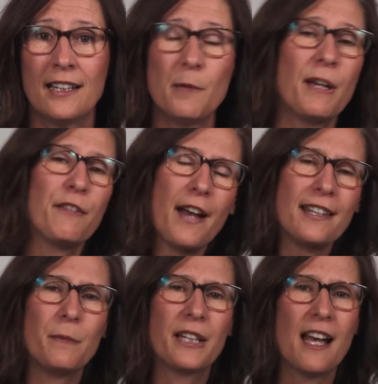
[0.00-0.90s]
You might
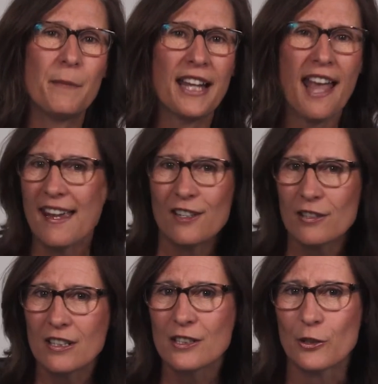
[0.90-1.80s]
find them becoming
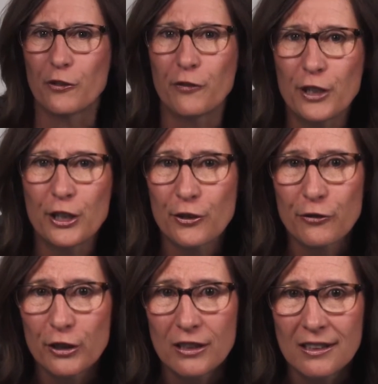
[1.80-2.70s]
anxious or
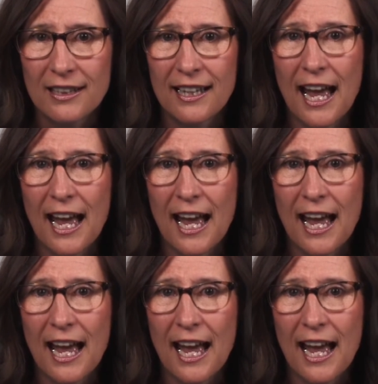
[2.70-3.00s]
fearful